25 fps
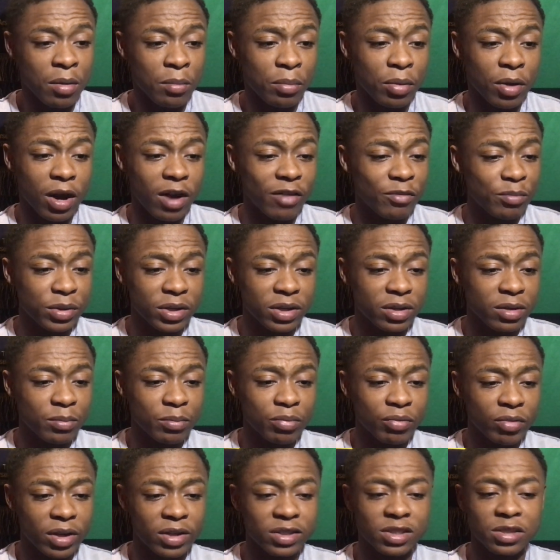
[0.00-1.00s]
But I've been
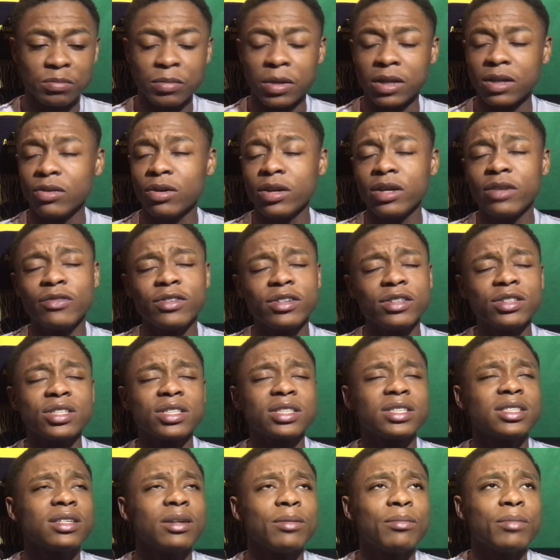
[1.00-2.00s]
impressed, man. Not even
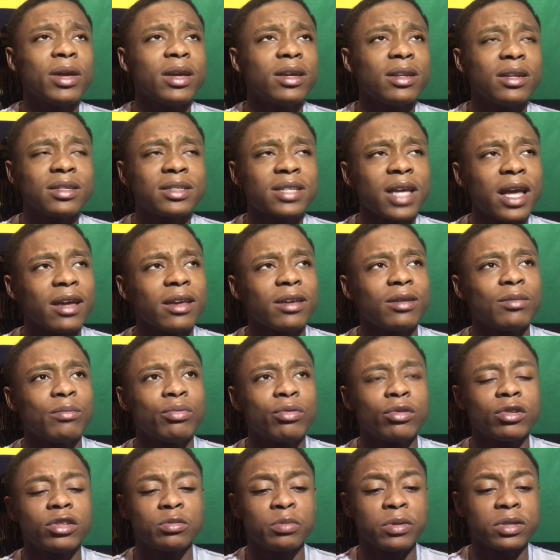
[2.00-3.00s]
just the main attacking
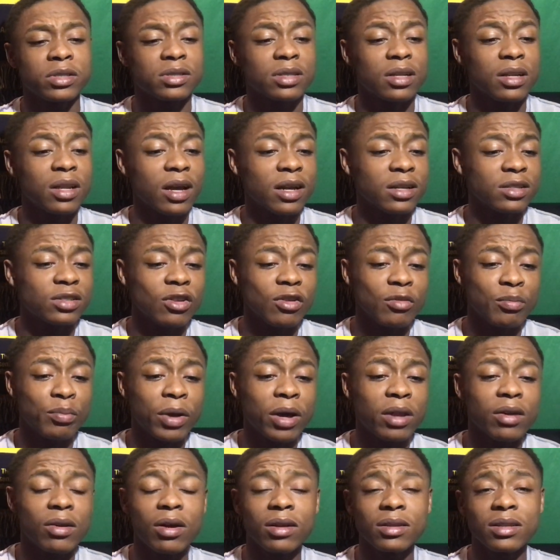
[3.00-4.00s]
prospects. The likes of
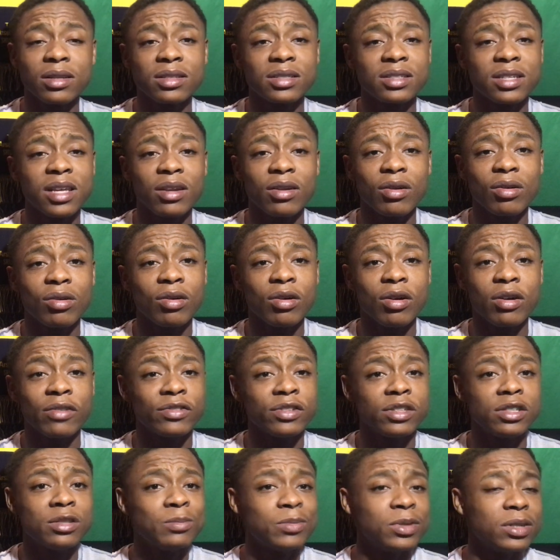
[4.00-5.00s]
Ballard, the centre-half,
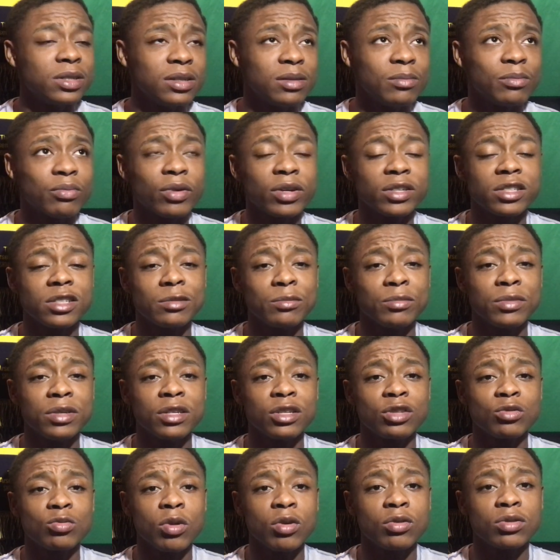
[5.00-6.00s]
he's been impressing
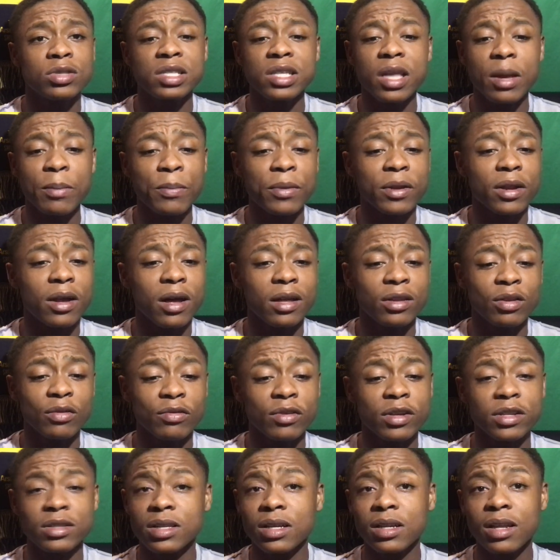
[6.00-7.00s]
me as well, stepping out of
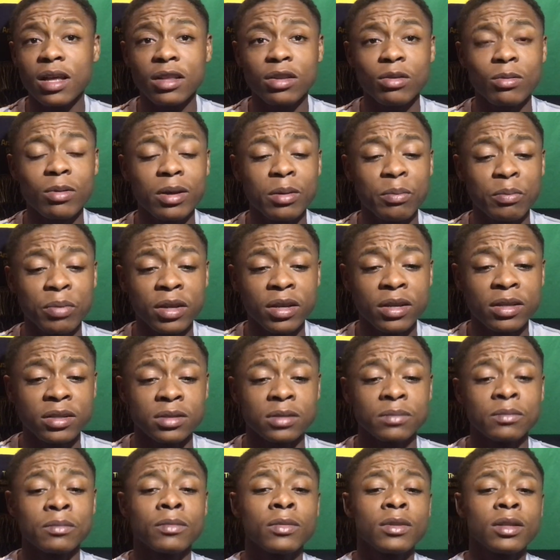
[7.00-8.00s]
defence. I like the way he
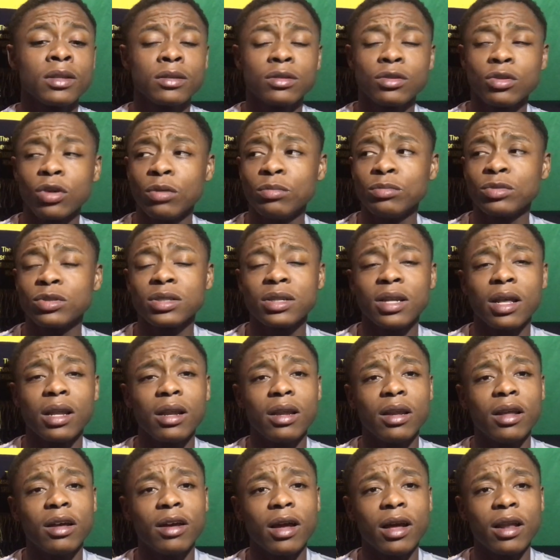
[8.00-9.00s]
plays. Thompson at
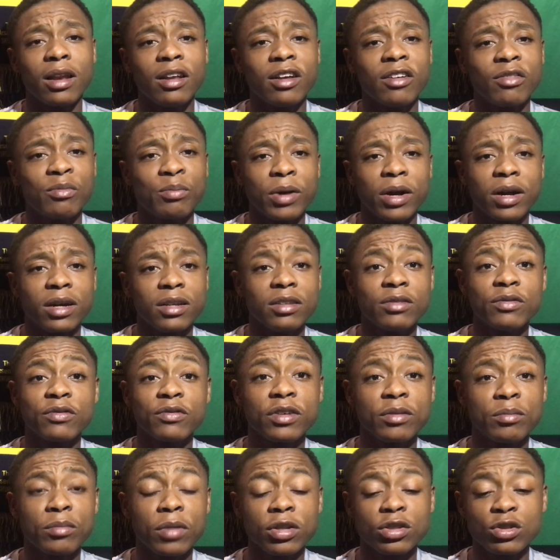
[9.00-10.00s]
left-back, I
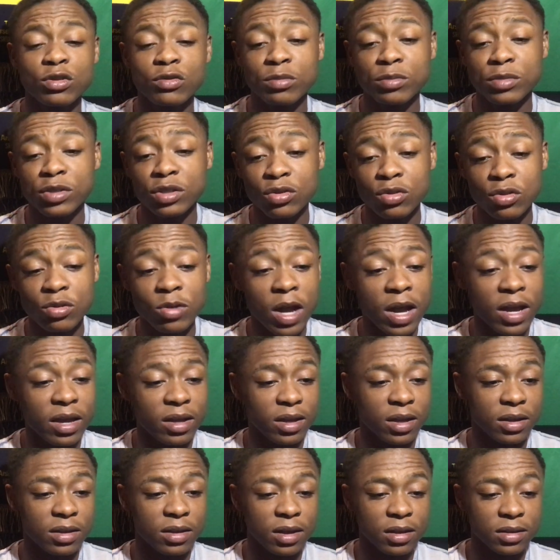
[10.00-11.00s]
think much of him. He's all
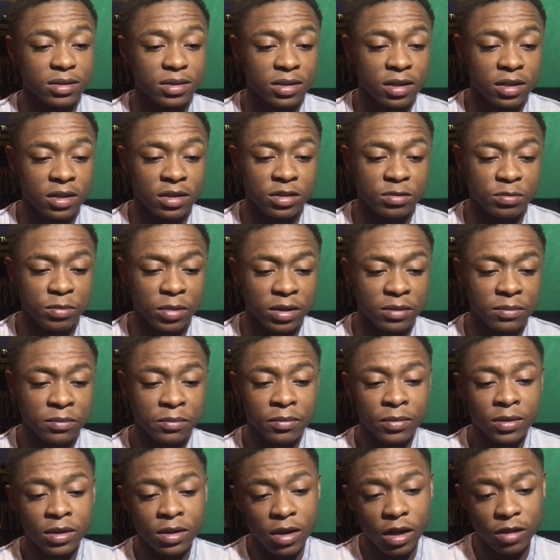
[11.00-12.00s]
right at that stage, man.
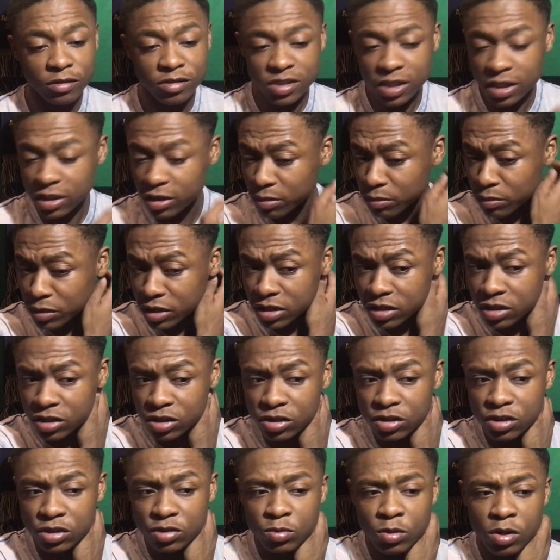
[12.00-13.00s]
I've said
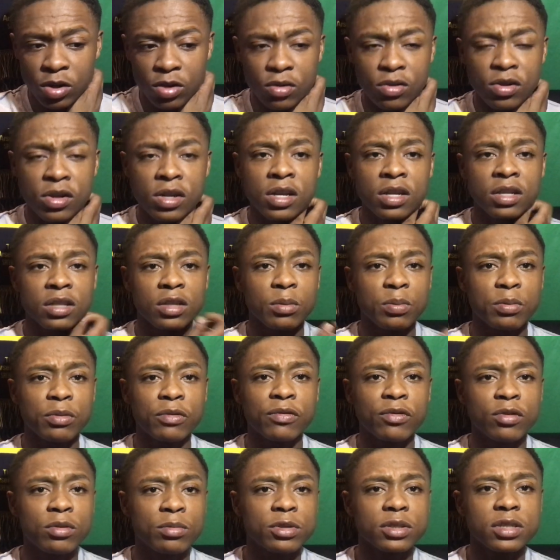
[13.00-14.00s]
Amici as well. The
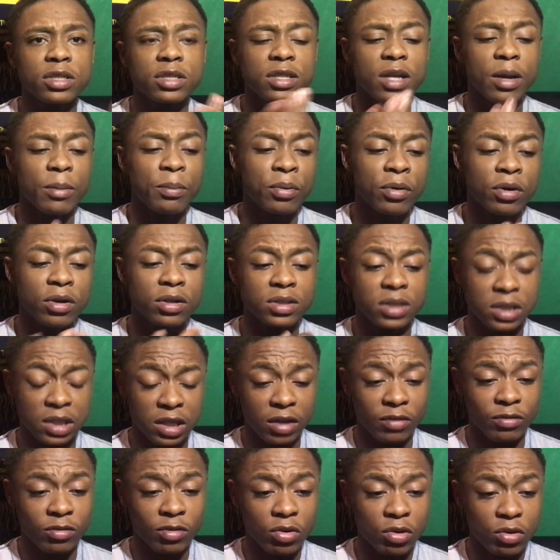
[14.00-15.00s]
performances that
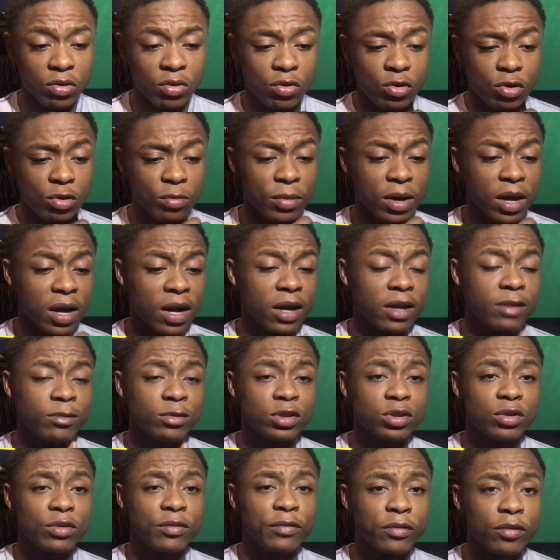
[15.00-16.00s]
personally have caught my eye
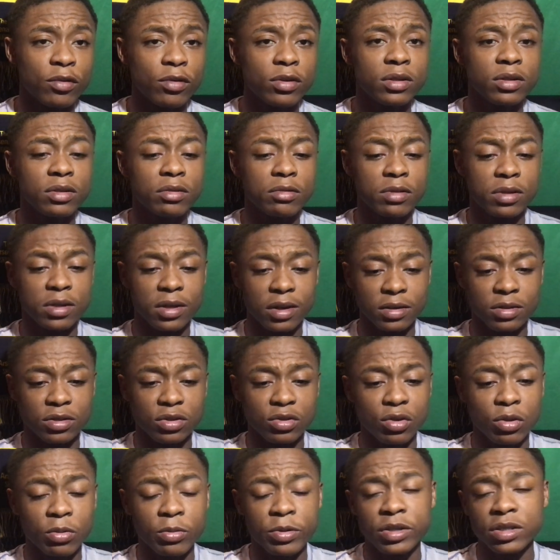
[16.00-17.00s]
was the 4-0
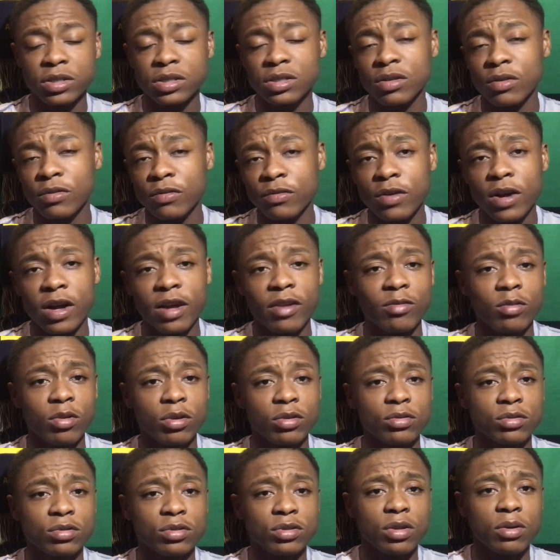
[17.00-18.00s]
against Norwich, the
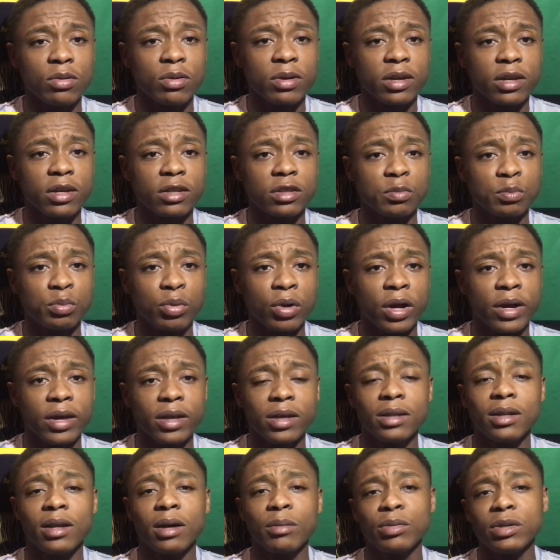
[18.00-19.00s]
5-1 or so against
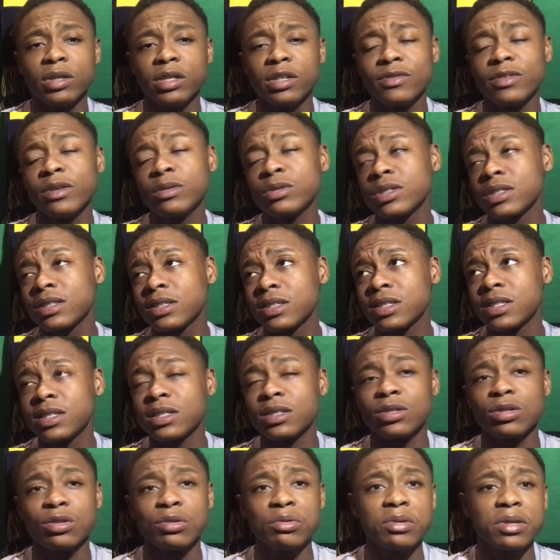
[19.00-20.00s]
Brighton. I believe there was a
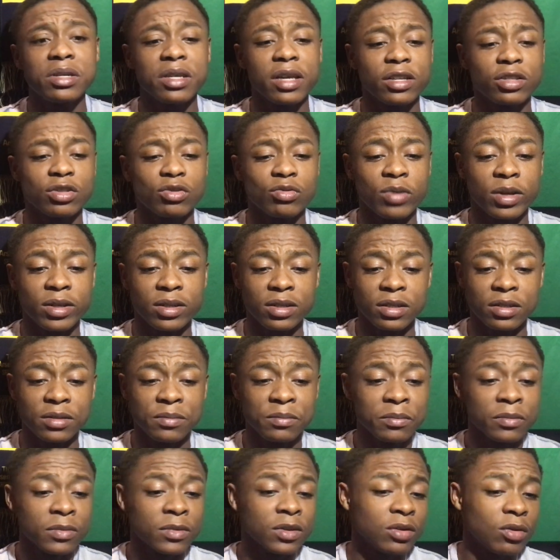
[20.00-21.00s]
6-2 against
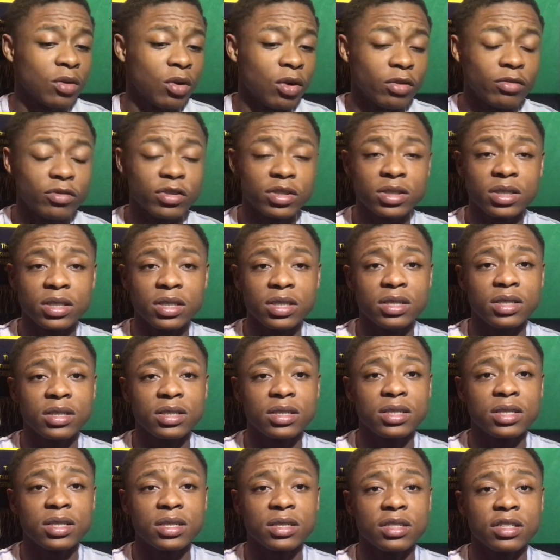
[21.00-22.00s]
Reading. Obviously, the
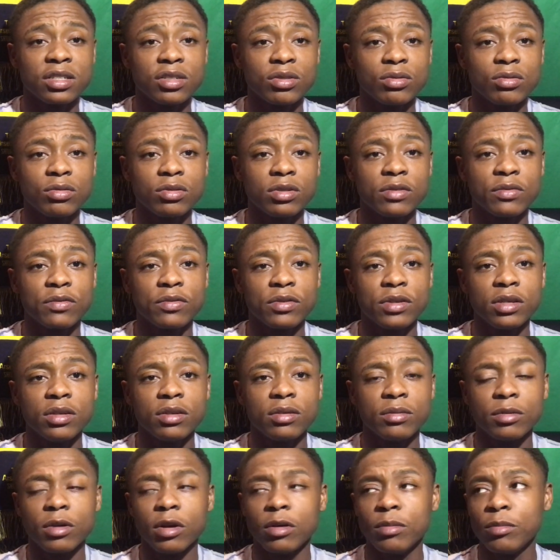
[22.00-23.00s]
6-0
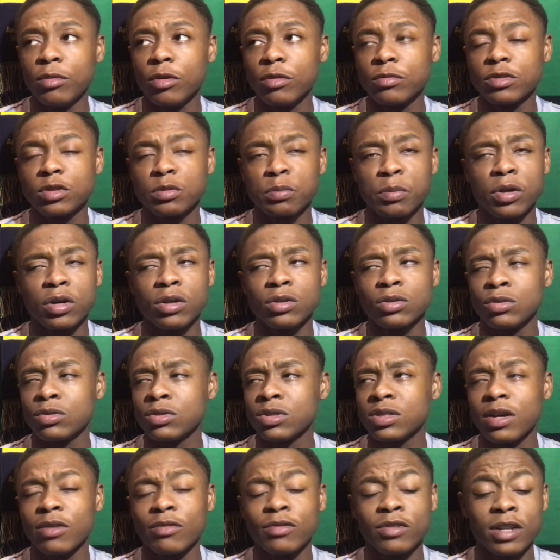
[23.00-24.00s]
defeat of Spurs
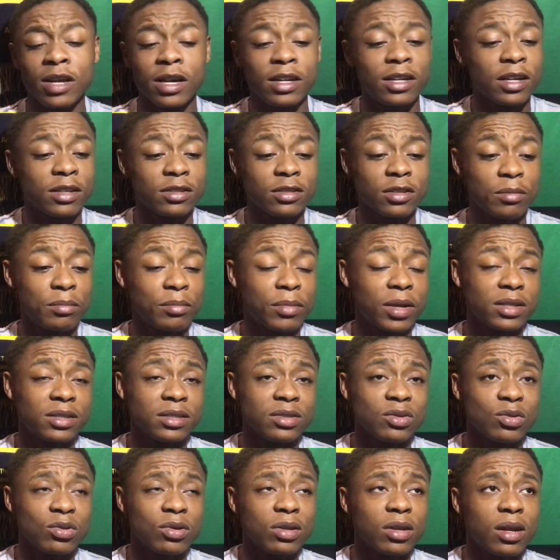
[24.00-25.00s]
or something like that, some mad
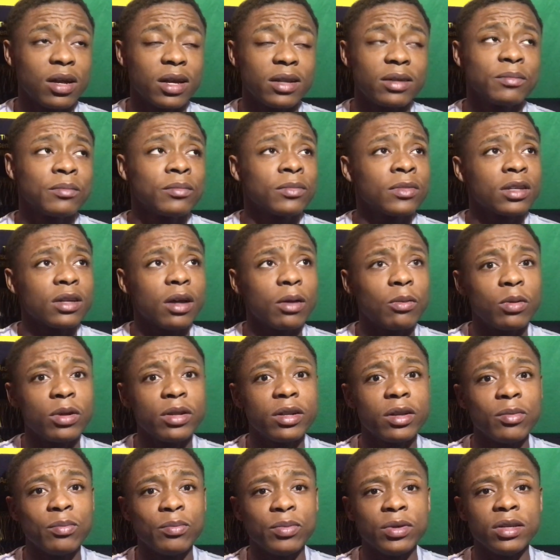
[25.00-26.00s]
scoreline. And
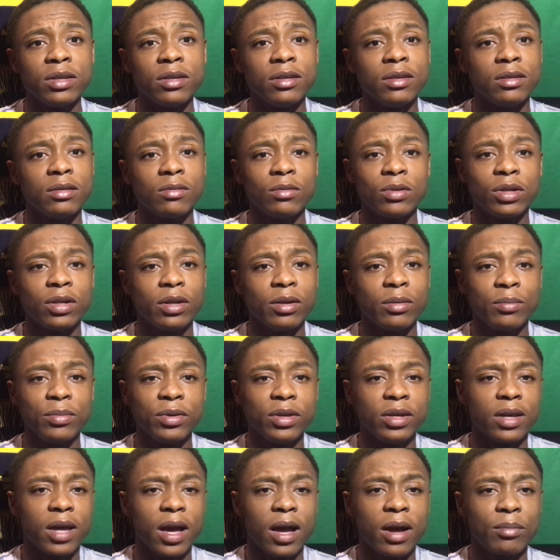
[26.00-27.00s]
when they beat
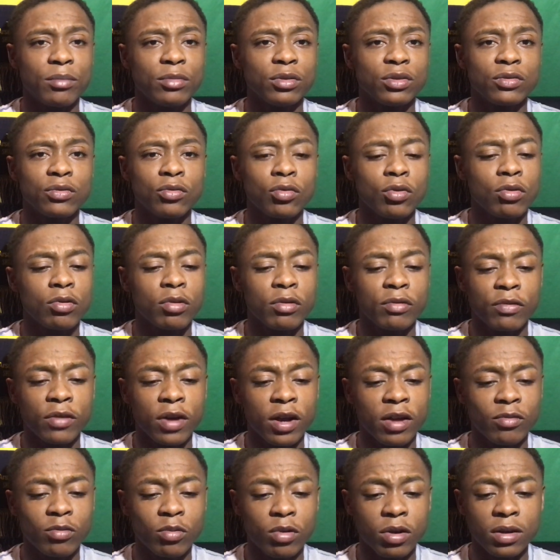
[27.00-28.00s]
Hammers 4 or
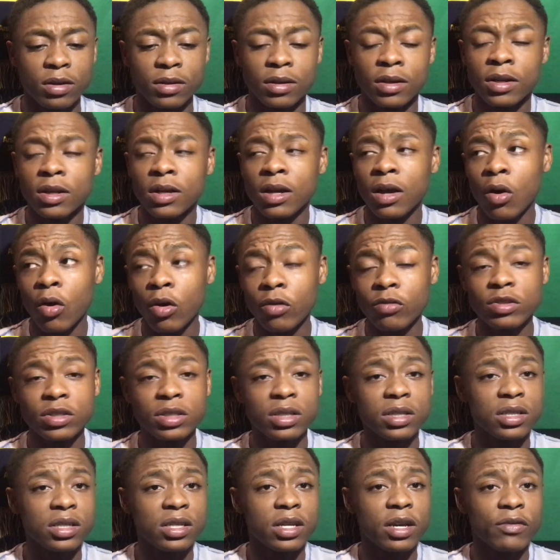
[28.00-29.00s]
5-1,
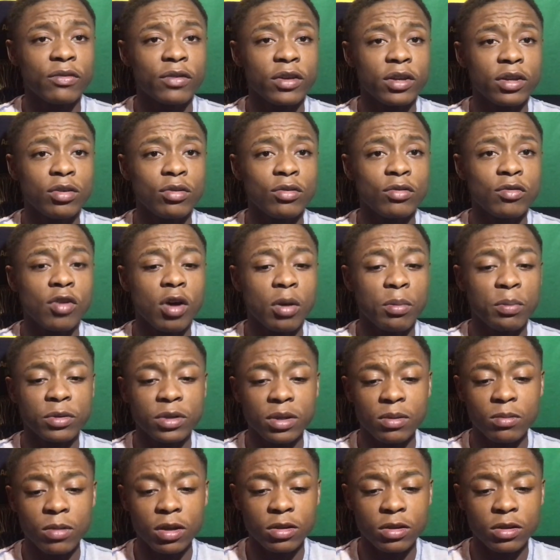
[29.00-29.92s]
obviously the FA Youth Cup...